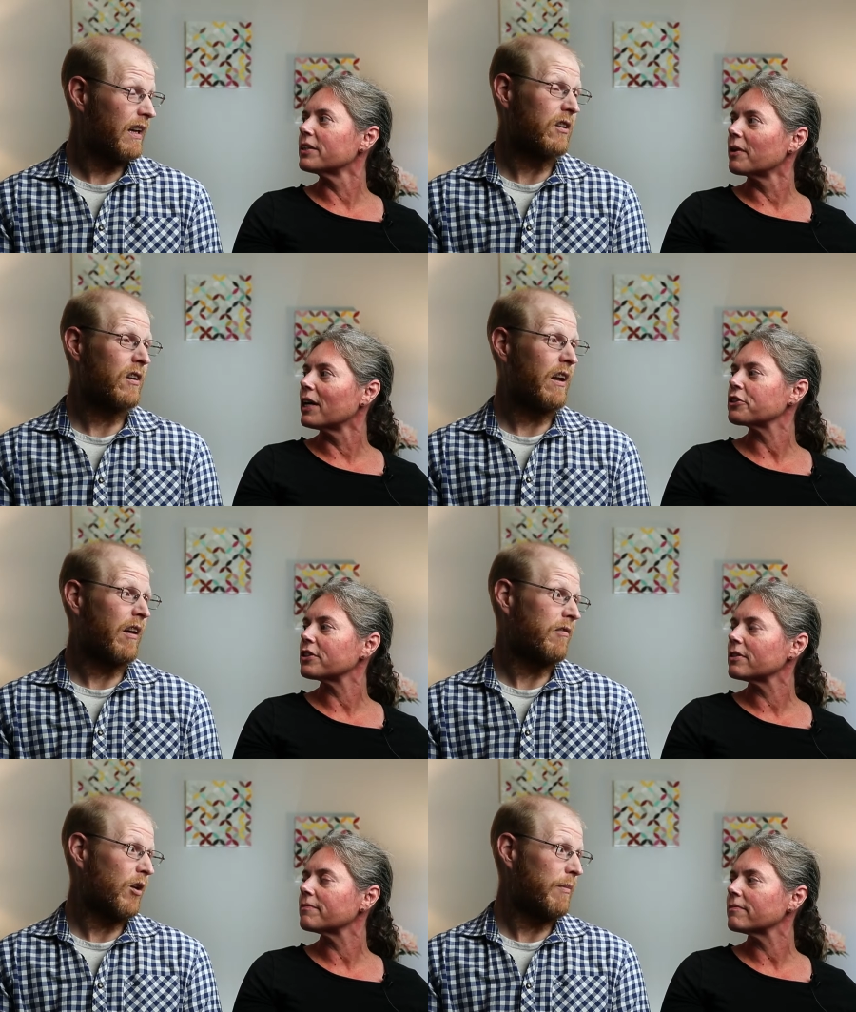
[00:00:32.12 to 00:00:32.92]
Speaker 1: And rush. Could
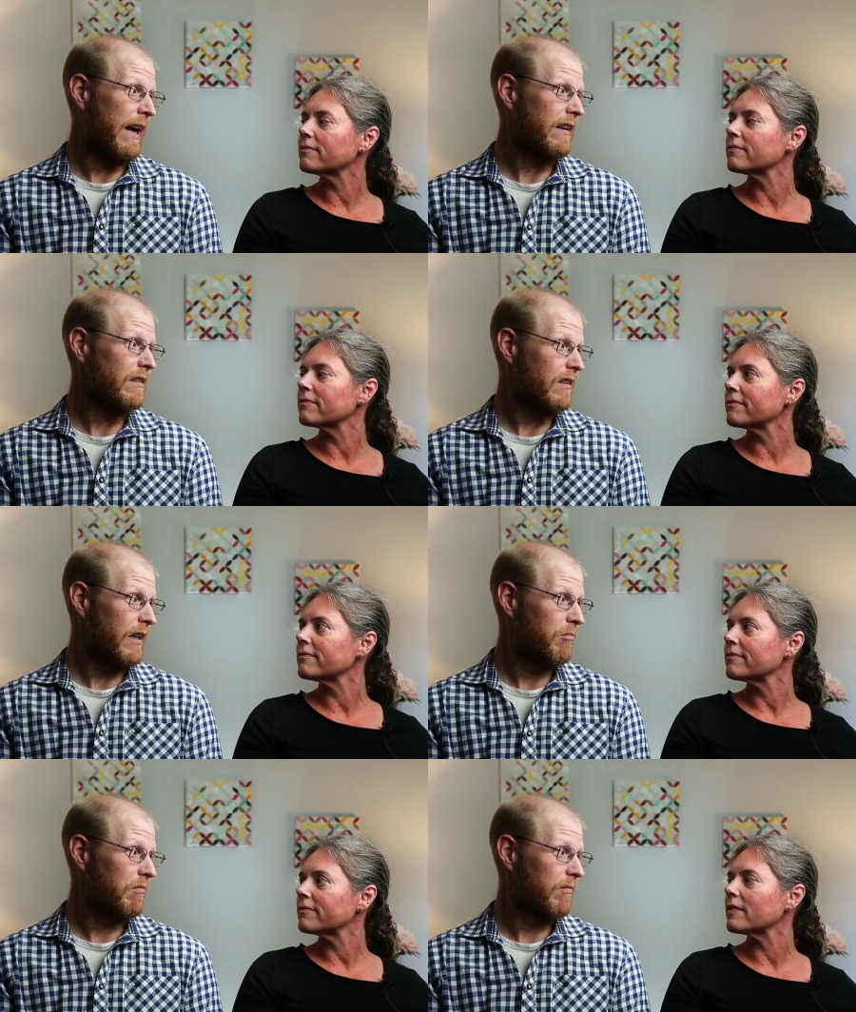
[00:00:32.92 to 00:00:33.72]
not fall back
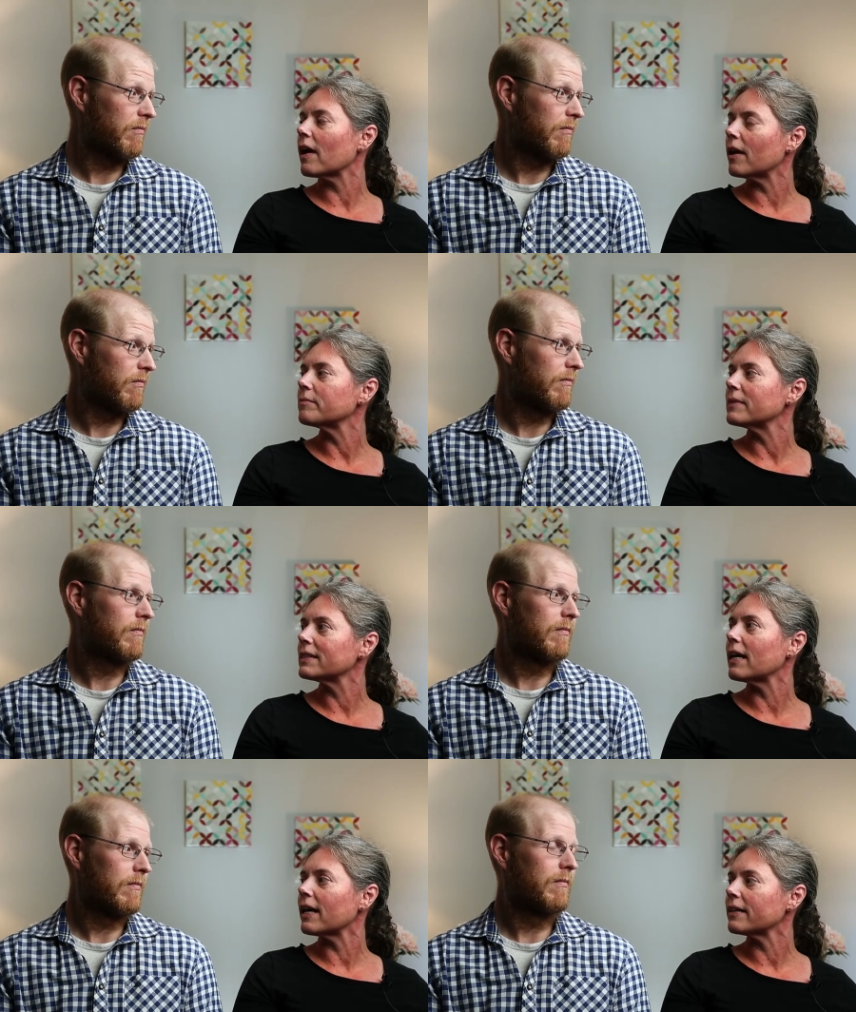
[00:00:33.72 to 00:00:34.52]
asleep.
Speaker 2: Yeah,
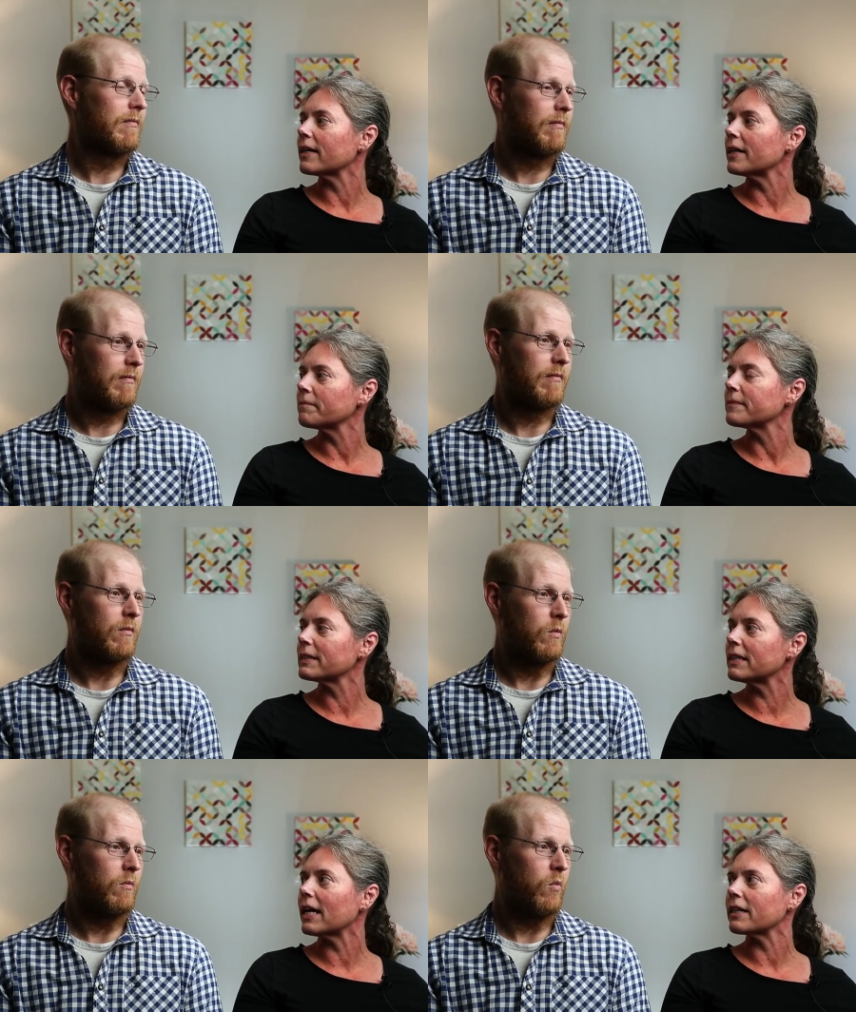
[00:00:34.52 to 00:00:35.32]
exactly,
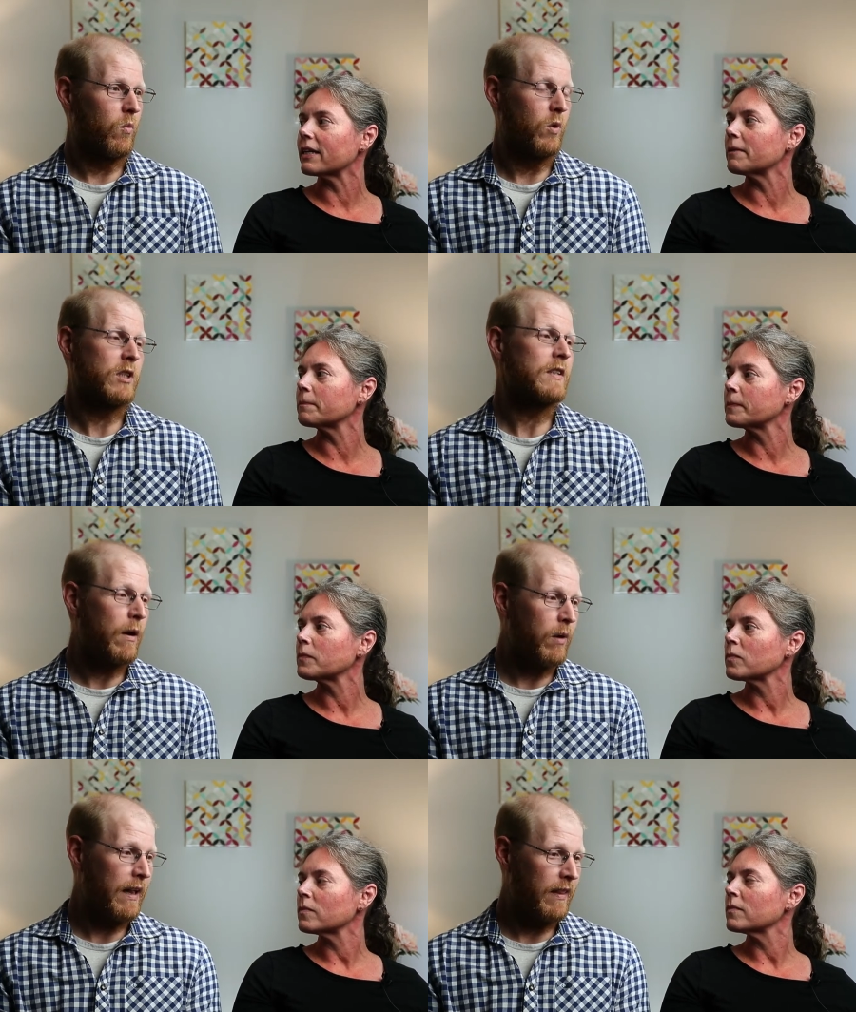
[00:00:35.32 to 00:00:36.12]
exactly.
Speaker 1: Which is
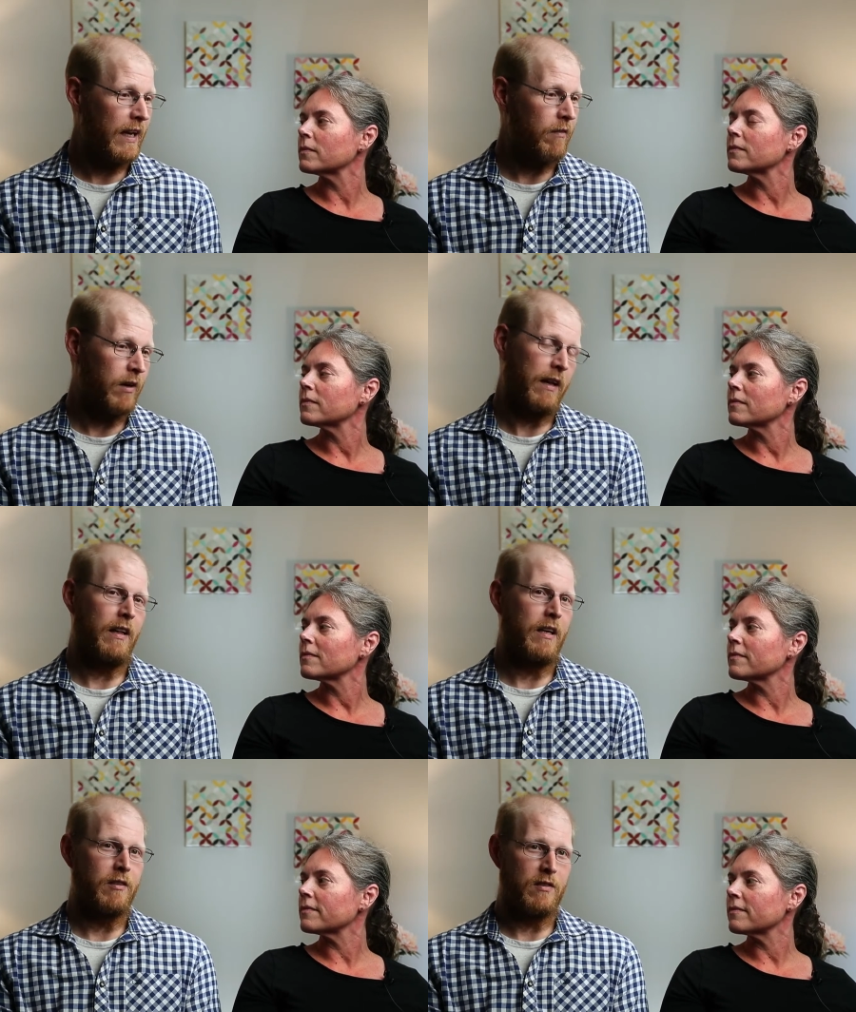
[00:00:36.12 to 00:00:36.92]
not what I think of when I
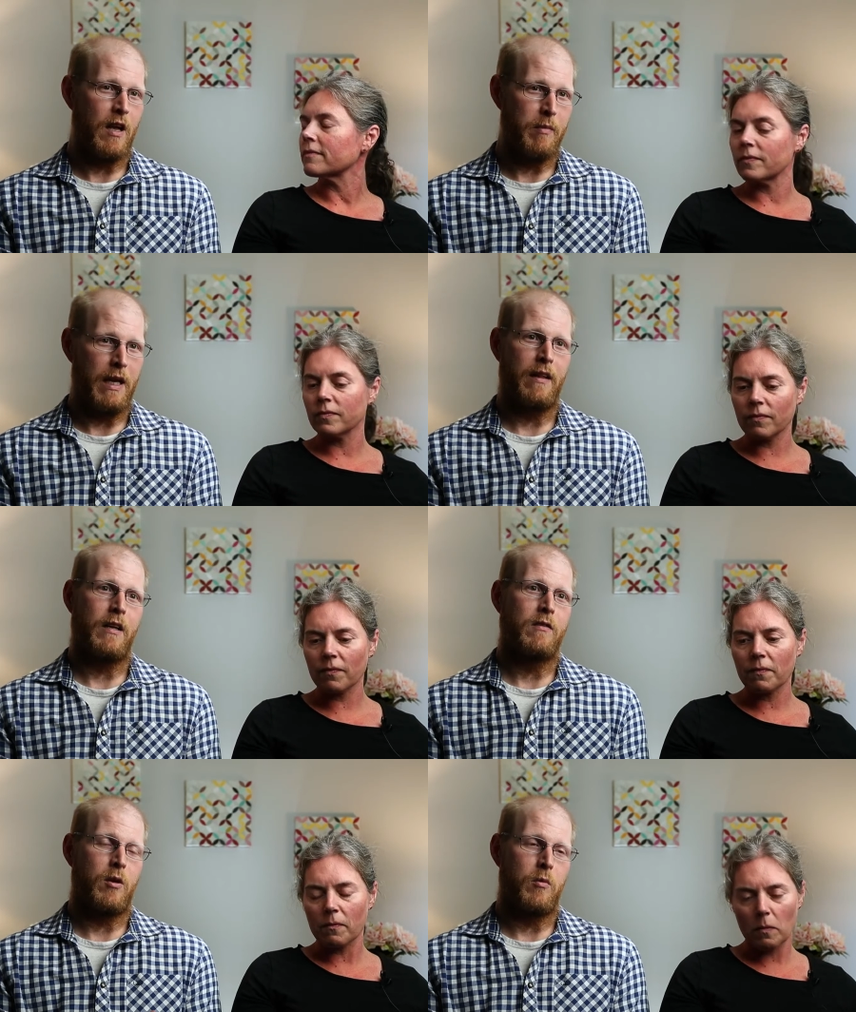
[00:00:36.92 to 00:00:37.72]
think of insomnia. I
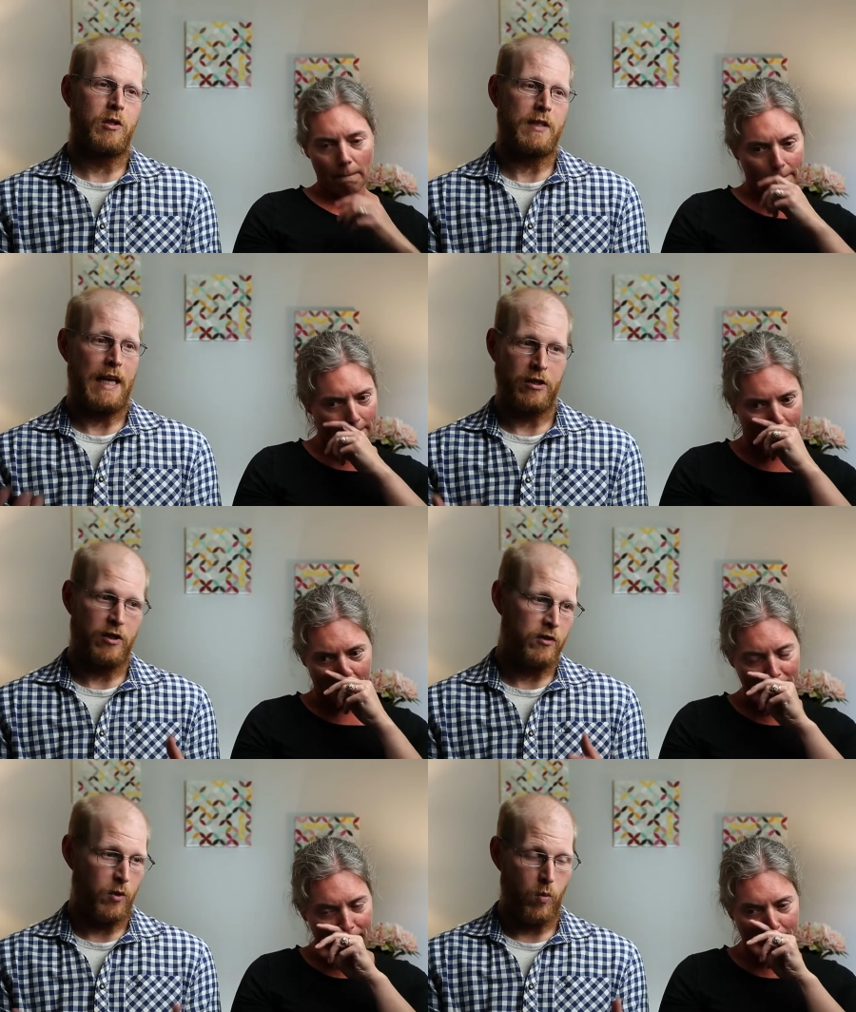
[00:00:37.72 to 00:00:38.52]
think of someone just
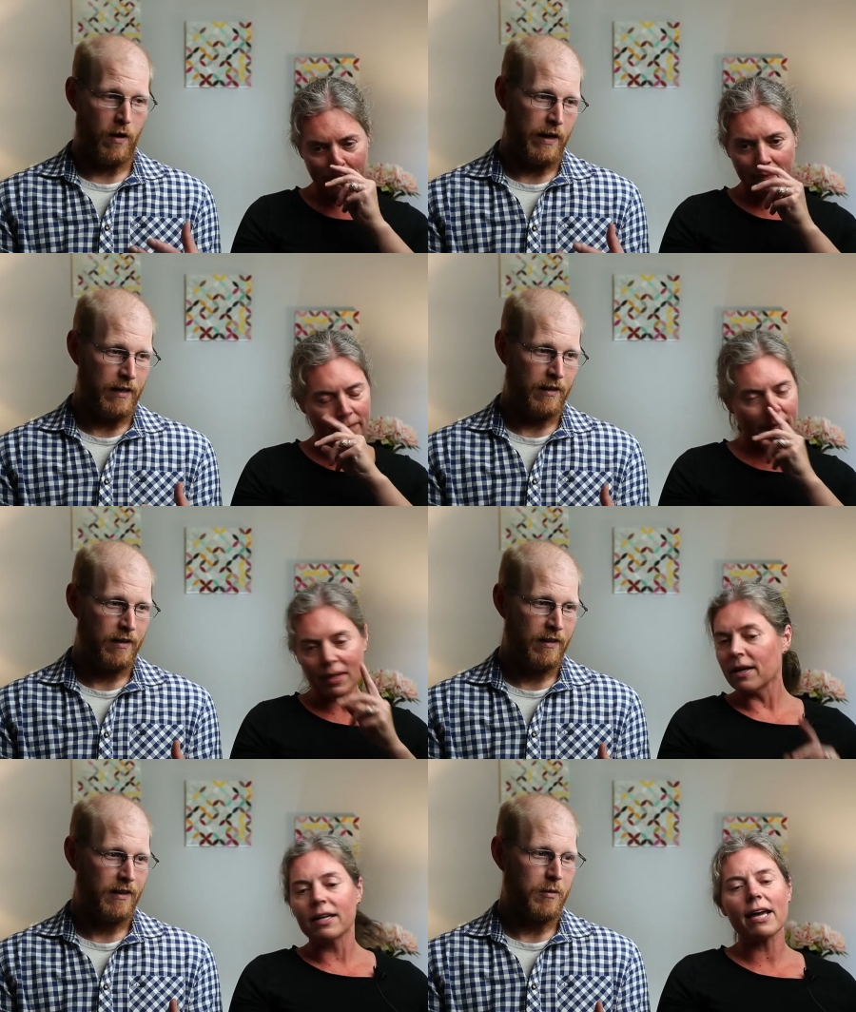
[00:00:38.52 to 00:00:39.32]
anxious and worried.
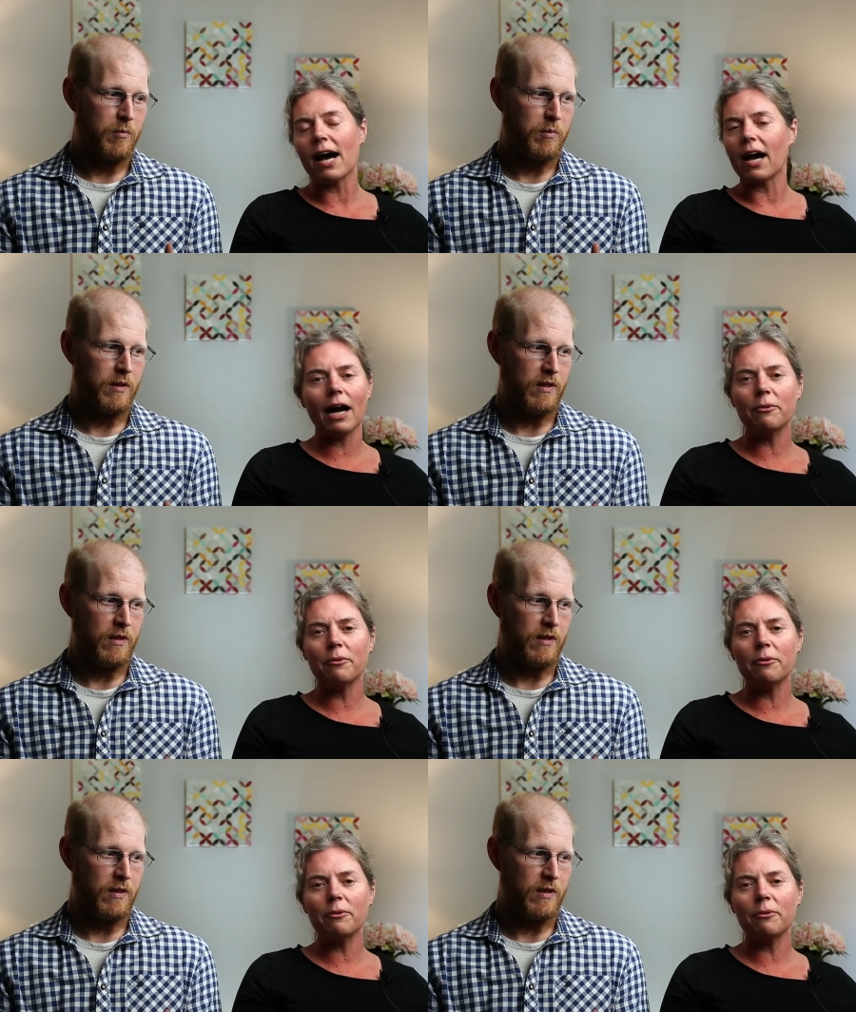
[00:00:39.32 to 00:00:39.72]
Yeah, I